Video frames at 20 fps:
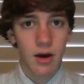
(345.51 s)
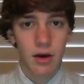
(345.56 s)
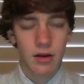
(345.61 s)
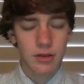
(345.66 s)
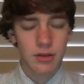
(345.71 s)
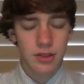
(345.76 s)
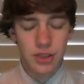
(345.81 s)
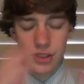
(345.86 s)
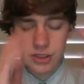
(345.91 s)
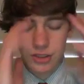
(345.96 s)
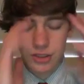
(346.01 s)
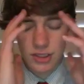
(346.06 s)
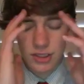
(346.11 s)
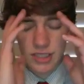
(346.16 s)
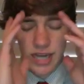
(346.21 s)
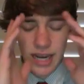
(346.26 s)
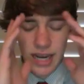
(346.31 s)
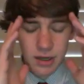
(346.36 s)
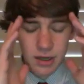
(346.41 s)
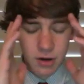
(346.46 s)
Just
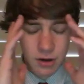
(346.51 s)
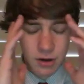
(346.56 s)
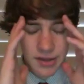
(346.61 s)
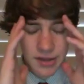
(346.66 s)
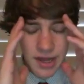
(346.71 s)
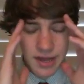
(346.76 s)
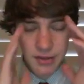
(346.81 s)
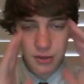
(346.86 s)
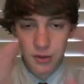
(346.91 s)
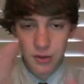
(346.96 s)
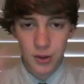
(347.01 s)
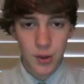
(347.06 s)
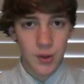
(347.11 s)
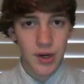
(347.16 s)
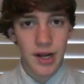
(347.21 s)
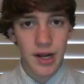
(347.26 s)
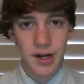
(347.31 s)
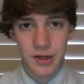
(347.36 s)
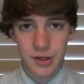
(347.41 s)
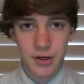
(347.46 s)
take all that and throw it
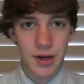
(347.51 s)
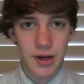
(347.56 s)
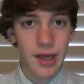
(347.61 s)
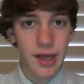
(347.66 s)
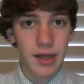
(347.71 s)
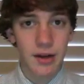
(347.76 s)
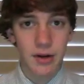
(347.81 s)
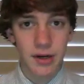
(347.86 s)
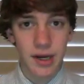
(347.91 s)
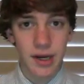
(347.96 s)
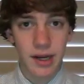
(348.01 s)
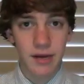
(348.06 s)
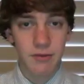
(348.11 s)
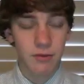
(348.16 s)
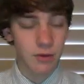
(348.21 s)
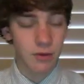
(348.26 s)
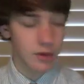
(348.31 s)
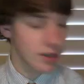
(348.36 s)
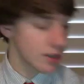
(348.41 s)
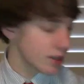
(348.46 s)
out of your head, okay?
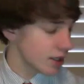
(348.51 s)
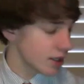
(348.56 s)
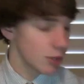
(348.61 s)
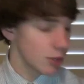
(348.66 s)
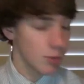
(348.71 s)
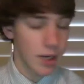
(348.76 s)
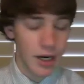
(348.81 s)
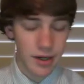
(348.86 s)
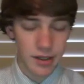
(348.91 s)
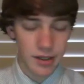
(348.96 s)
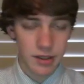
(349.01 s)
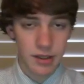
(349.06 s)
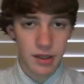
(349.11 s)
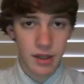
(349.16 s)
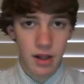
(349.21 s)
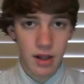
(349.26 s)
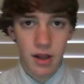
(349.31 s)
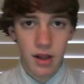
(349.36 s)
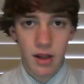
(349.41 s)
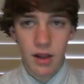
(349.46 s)
Forget about it.
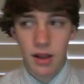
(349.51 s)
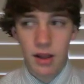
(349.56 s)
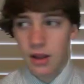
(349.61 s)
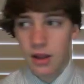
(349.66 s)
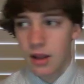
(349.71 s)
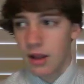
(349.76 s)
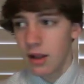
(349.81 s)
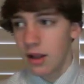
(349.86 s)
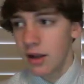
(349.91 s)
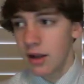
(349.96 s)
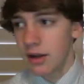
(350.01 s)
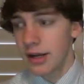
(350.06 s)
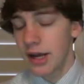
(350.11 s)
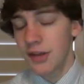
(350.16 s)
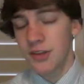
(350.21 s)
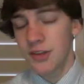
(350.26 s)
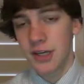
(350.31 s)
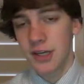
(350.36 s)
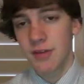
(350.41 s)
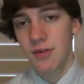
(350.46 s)
Now
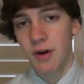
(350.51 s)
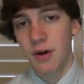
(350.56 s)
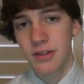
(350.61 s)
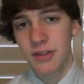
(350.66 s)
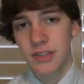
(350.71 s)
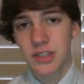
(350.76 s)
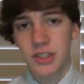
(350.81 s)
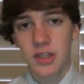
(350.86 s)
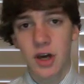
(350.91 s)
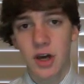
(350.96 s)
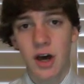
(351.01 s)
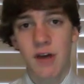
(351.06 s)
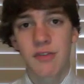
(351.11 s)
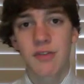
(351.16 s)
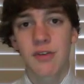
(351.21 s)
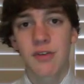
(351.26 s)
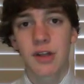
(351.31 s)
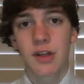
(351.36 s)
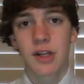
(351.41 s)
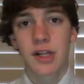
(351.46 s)
think of all the
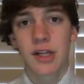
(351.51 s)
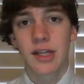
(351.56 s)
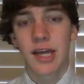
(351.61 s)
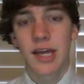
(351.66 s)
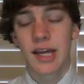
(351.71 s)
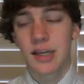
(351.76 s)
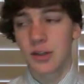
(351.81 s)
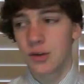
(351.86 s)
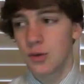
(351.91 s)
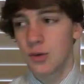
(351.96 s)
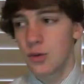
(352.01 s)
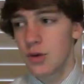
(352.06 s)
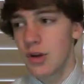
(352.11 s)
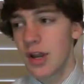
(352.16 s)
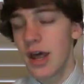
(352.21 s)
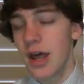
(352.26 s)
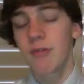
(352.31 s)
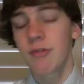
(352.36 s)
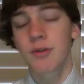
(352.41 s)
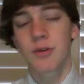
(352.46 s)
stuff that you
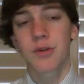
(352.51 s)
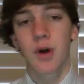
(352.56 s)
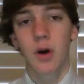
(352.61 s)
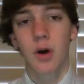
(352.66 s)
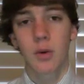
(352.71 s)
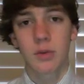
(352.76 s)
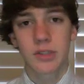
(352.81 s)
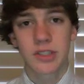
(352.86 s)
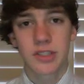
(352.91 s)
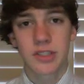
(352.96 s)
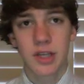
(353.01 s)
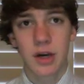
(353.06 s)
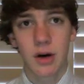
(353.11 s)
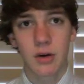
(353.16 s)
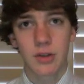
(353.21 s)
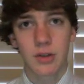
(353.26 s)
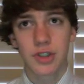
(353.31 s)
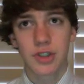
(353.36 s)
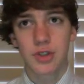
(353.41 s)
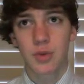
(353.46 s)
never thought would
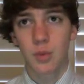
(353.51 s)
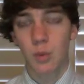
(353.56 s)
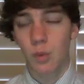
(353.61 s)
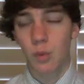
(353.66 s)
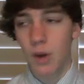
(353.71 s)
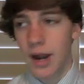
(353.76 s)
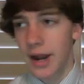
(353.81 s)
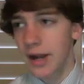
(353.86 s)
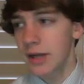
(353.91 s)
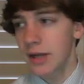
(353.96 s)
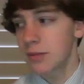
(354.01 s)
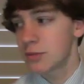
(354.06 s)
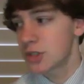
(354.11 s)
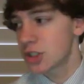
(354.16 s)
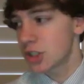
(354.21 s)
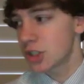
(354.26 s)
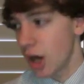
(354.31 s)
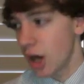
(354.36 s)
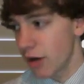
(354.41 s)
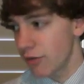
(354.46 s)
sell. Just random
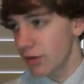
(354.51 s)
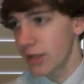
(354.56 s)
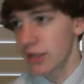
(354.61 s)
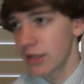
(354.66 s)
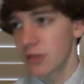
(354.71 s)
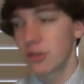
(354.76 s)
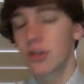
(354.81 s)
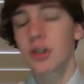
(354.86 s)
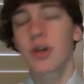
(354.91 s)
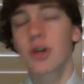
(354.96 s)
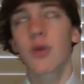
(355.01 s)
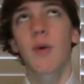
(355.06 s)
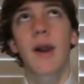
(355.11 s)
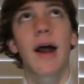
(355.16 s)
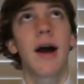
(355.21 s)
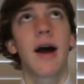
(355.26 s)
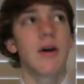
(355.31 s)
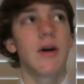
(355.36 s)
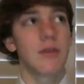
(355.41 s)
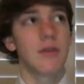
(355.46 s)
stuff. Like look
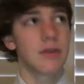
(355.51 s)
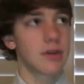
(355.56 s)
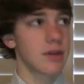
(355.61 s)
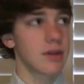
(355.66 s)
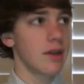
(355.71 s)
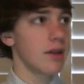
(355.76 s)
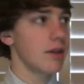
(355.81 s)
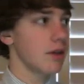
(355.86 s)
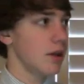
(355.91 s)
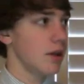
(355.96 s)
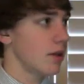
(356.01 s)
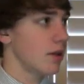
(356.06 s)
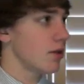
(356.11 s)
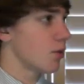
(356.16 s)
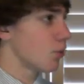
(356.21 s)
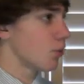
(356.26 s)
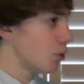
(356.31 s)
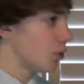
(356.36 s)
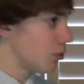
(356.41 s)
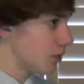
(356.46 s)
around in the
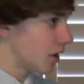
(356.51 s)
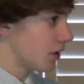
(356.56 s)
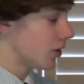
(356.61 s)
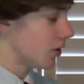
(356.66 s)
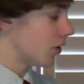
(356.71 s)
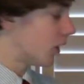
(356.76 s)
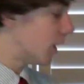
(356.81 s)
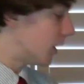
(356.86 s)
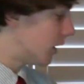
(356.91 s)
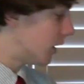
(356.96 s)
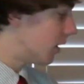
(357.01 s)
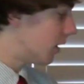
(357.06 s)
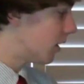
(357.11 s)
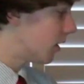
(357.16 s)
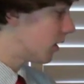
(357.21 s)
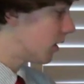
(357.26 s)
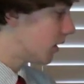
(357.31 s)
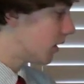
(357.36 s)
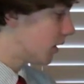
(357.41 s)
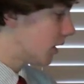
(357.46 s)
room that you're in
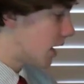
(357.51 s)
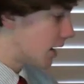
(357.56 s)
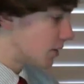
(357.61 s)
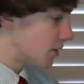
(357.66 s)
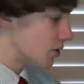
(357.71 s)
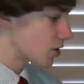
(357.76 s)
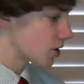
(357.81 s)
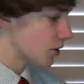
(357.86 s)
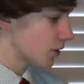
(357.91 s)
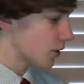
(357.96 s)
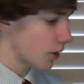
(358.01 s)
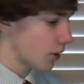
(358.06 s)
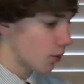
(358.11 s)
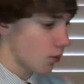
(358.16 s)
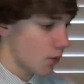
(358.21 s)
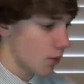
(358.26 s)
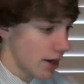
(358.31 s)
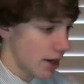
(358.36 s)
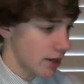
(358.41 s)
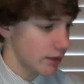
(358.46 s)
and just look at
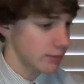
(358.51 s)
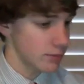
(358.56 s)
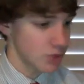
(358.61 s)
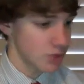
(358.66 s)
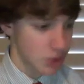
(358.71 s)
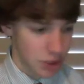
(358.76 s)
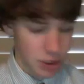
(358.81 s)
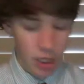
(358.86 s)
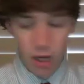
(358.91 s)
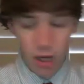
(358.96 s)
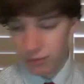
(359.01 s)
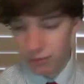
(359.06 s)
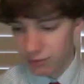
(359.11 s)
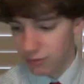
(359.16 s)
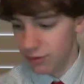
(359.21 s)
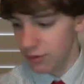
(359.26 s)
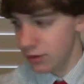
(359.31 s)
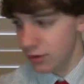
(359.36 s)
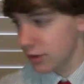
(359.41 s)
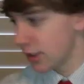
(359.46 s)
random
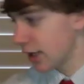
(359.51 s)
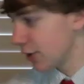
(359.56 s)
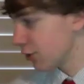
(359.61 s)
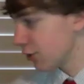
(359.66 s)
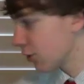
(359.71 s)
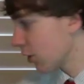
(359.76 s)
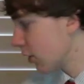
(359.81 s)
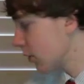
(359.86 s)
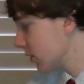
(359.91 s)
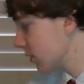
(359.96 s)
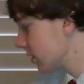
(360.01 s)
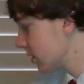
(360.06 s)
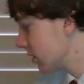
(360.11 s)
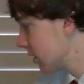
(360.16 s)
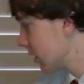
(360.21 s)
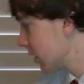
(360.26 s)
stuff that you thought